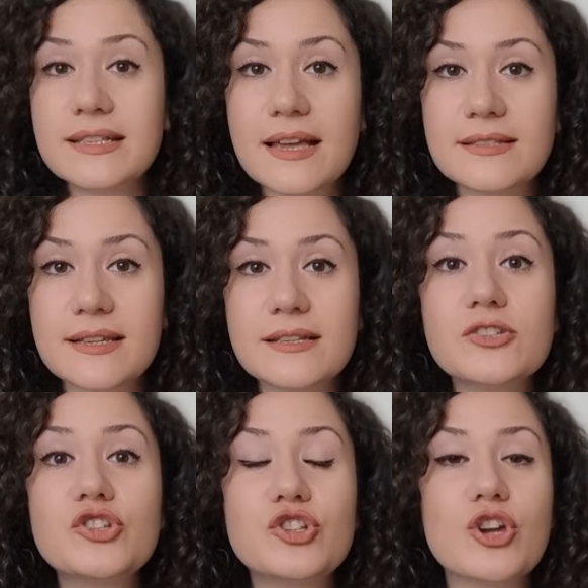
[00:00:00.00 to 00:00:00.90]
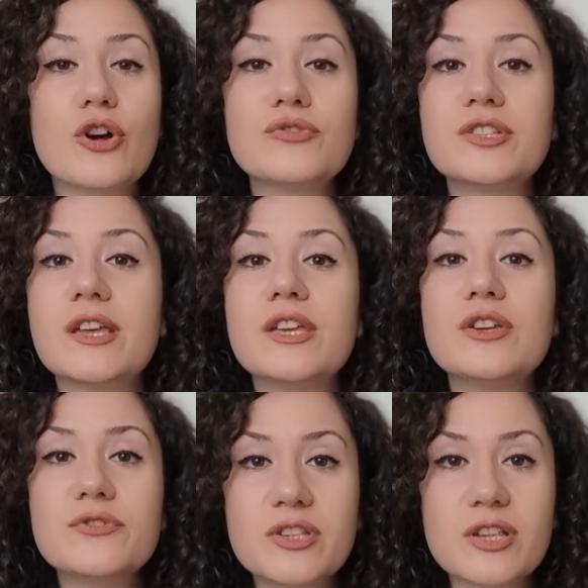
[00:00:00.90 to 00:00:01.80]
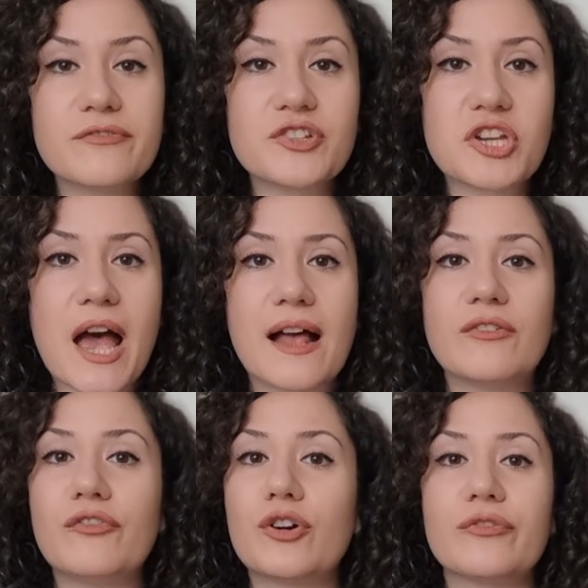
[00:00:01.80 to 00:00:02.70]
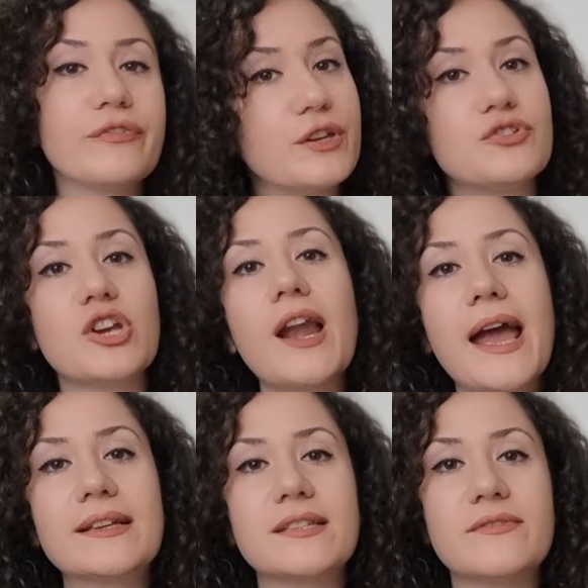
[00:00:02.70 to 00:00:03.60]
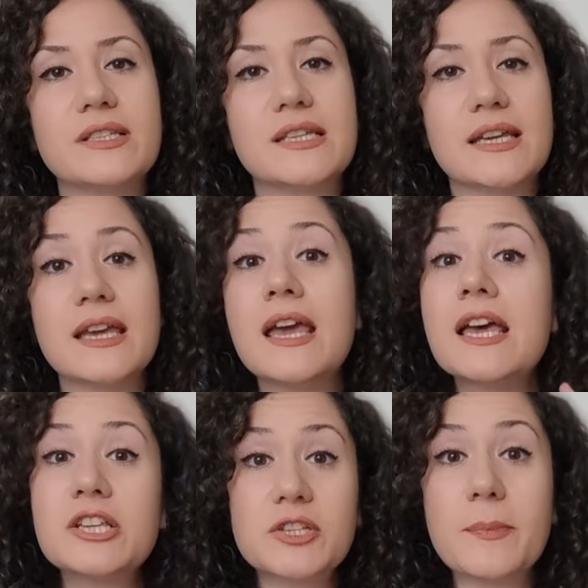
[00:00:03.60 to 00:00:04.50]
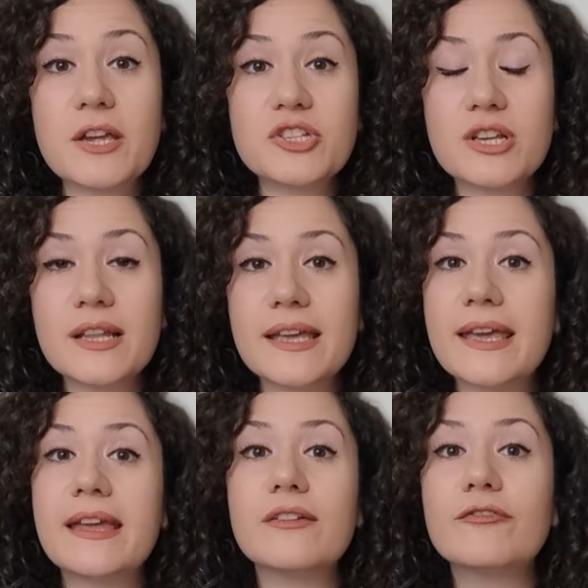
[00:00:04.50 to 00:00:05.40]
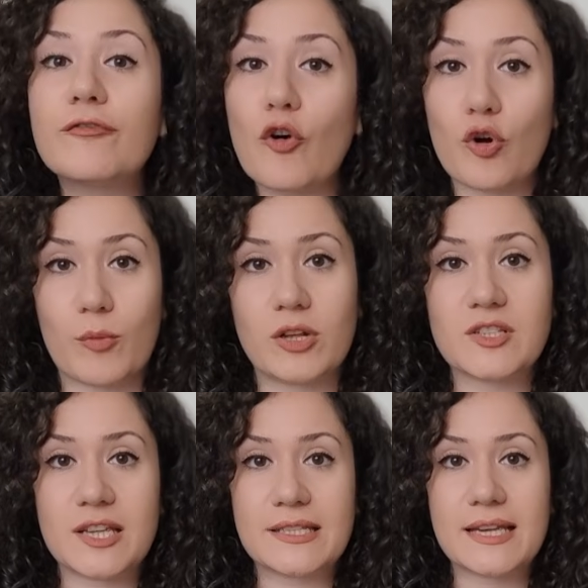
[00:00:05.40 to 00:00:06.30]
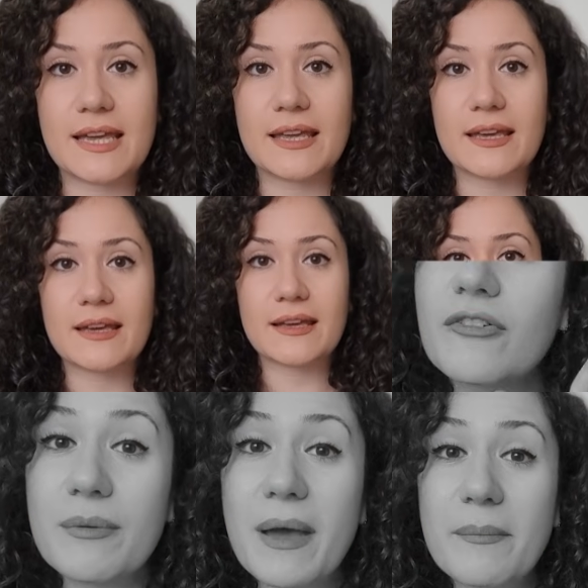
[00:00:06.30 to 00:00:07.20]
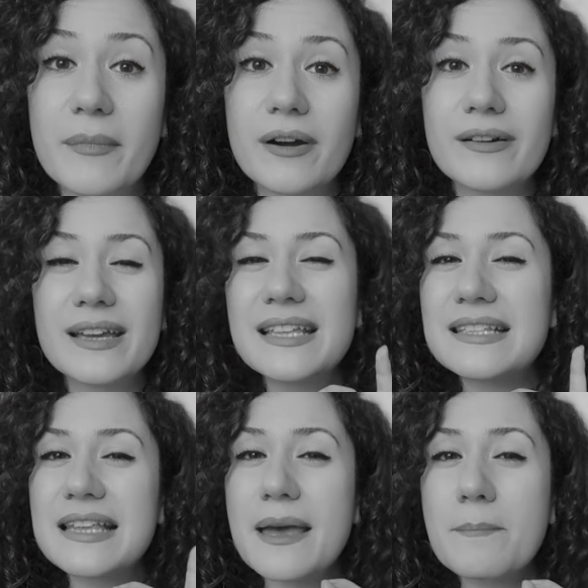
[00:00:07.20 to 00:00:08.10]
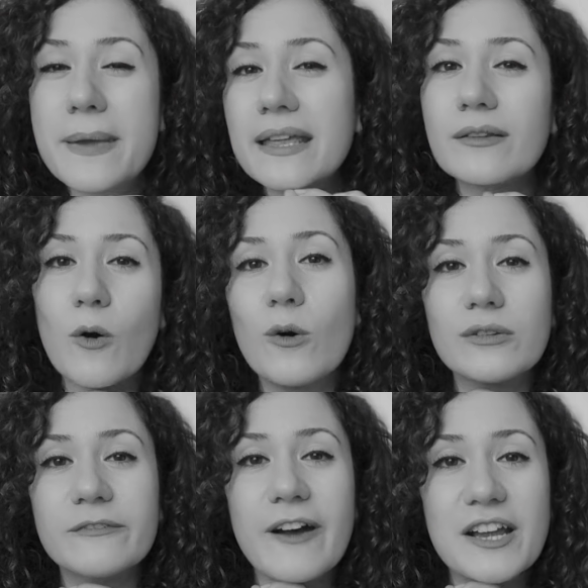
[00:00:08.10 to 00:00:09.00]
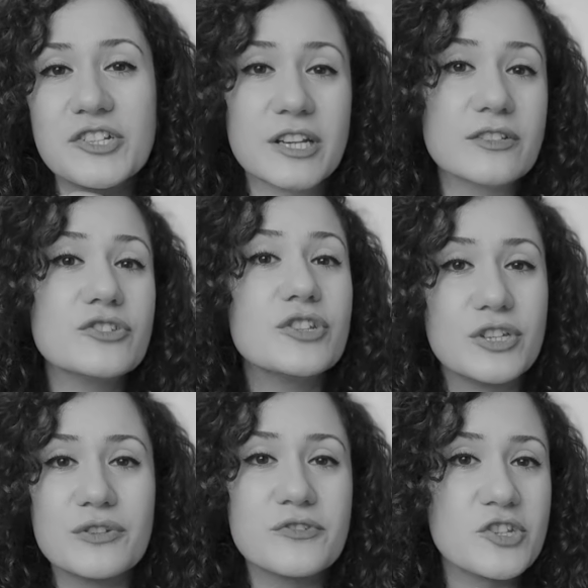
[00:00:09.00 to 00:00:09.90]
sentence shows the use of shall for future activity, especially in formal setting. Remember, it's a bit old-fashioned to use